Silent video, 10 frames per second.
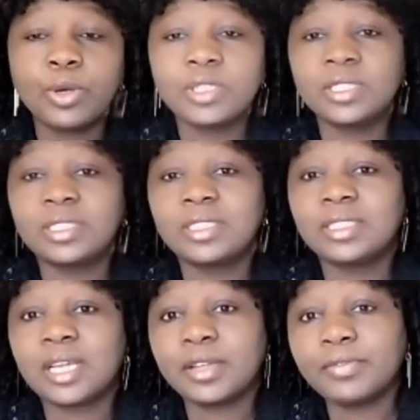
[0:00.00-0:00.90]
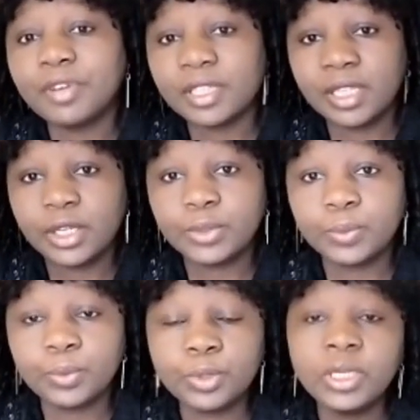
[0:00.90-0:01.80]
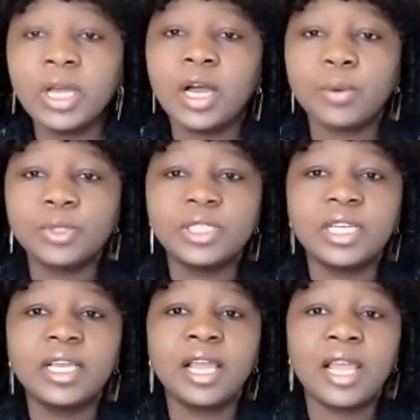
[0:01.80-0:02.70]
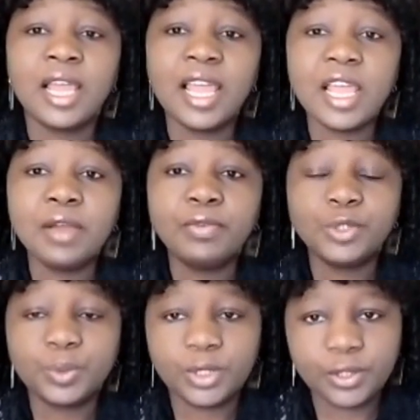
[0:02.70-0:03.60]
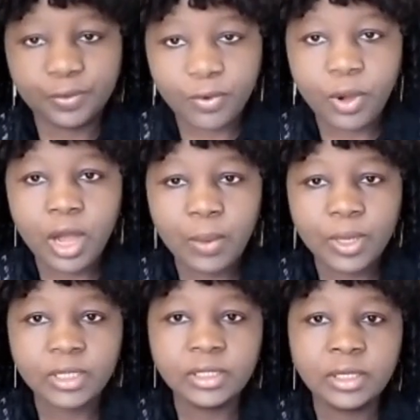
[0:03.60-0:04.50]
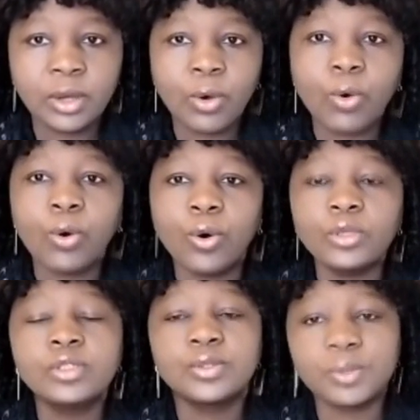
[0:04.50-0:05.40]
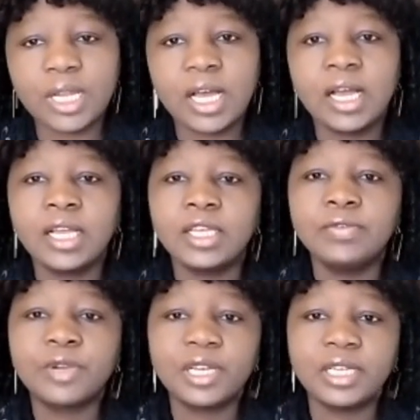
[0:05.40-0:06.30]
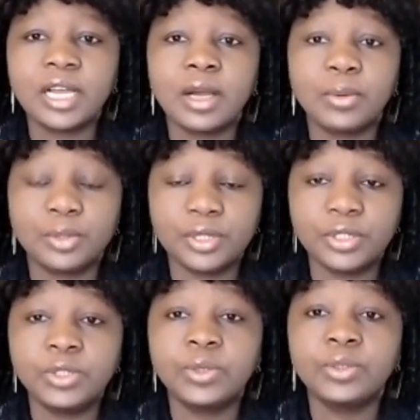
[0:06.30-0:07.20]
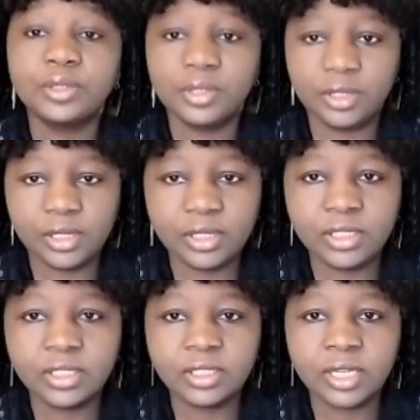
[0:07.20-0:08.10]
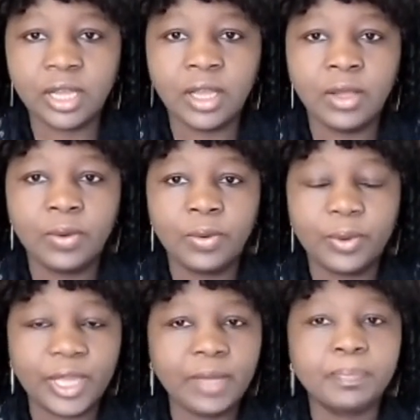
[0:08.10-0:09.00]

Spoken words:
it is an infected wound, I'll say every 24 hours or sooner if clinical condition changes. Okay,